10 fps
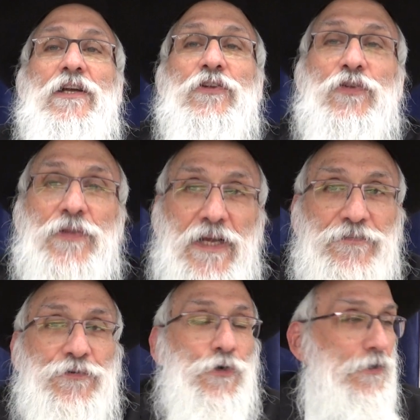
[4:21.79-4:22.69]
So
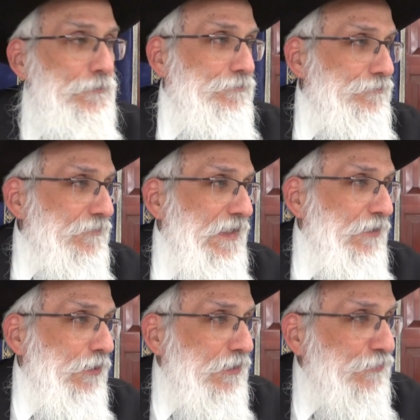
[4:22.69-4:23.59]
therefore,
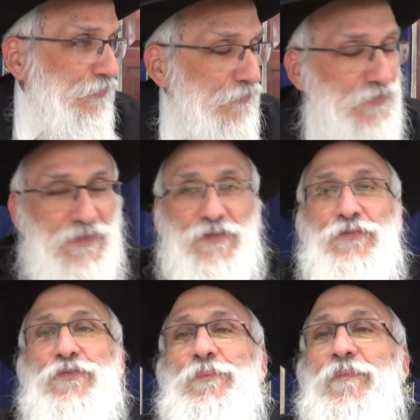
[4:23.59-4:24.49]
halacha says like
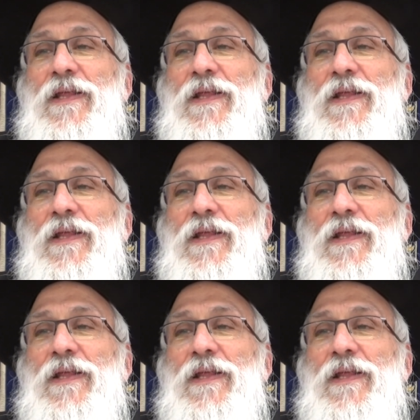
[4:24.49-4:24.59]
this.